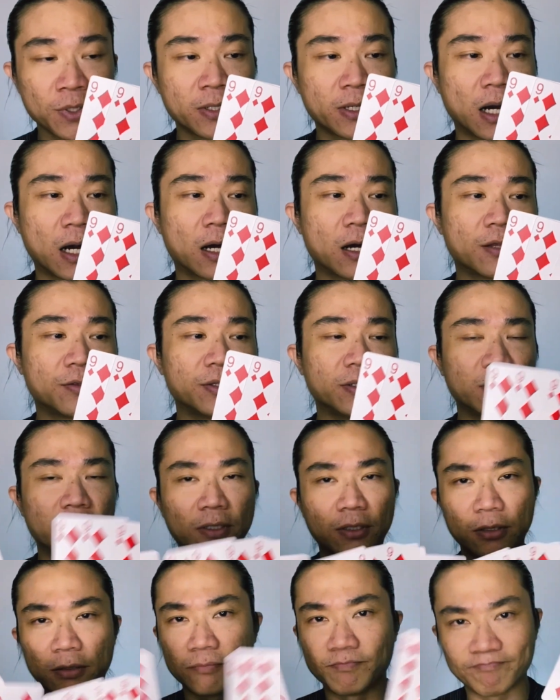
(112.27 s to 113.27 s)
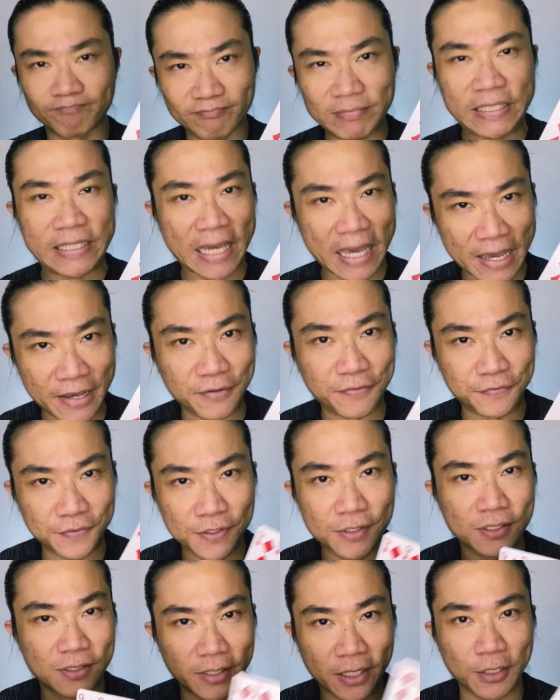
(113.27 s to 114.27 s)
are the
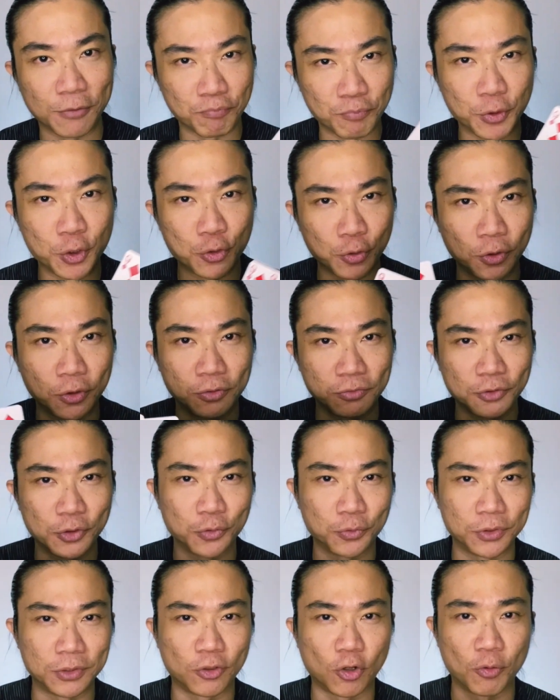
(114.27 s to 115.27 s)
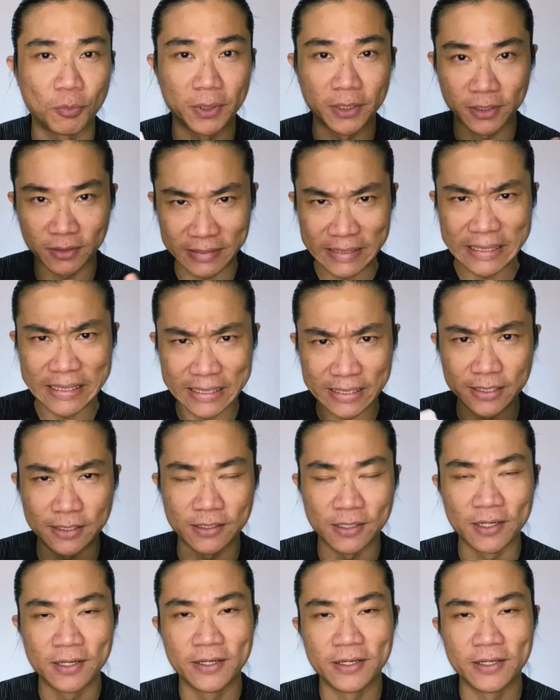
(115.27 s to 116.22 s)
gaffs that you would normally need